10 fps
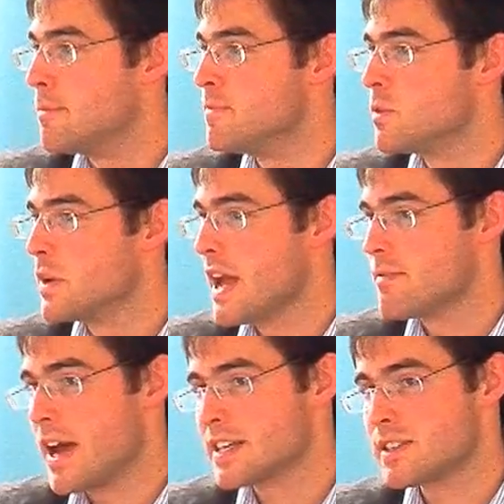We have
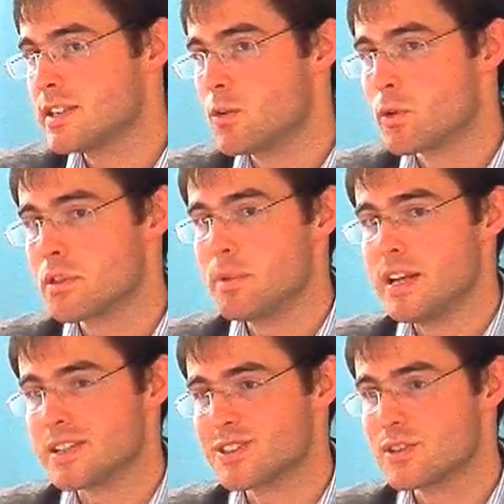excellent
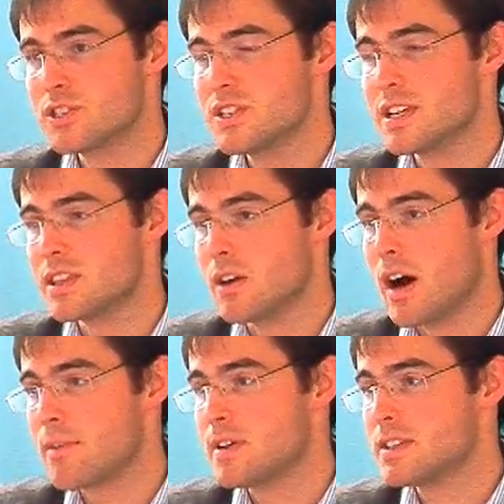orthopedic surgeons at the
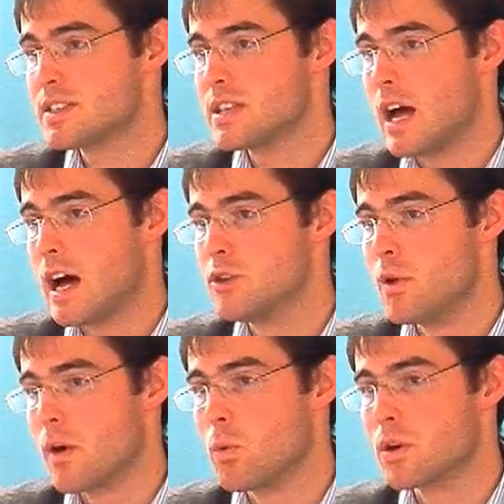office who
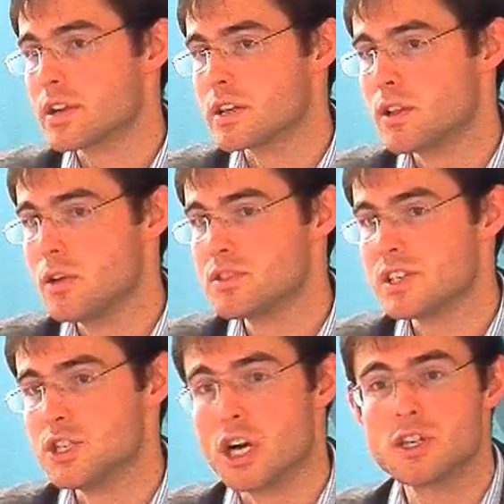I work in close
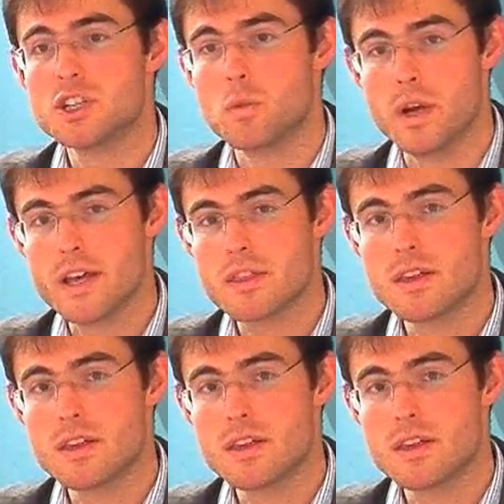conjunction with,